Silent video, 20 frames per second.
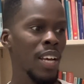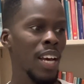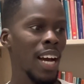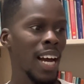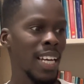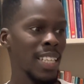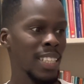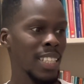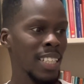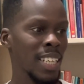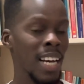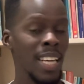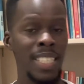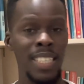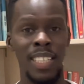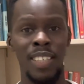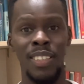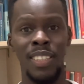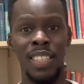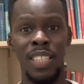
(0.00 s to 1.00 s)
I think
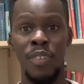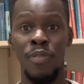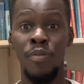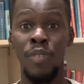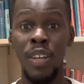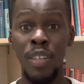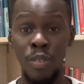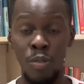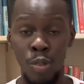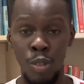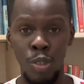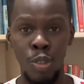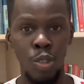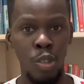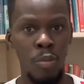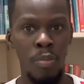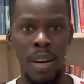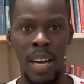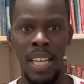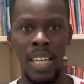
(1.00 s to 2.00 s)
Arsenal did a very good
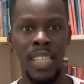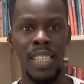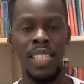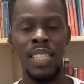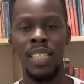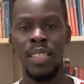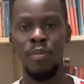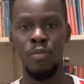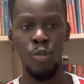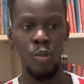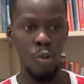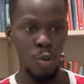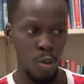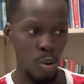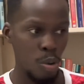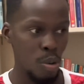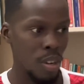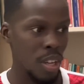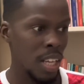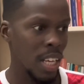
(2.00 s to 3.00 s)
job by letting him
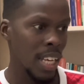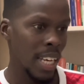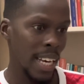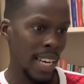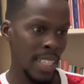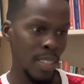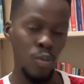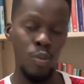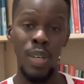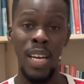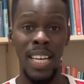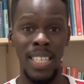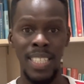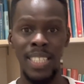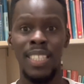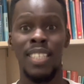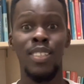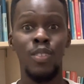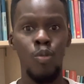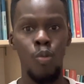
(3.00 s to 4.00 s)
go, and we are
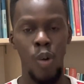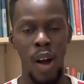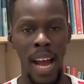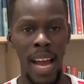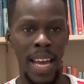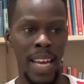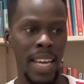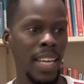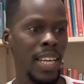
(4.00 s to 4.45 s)
seeing why.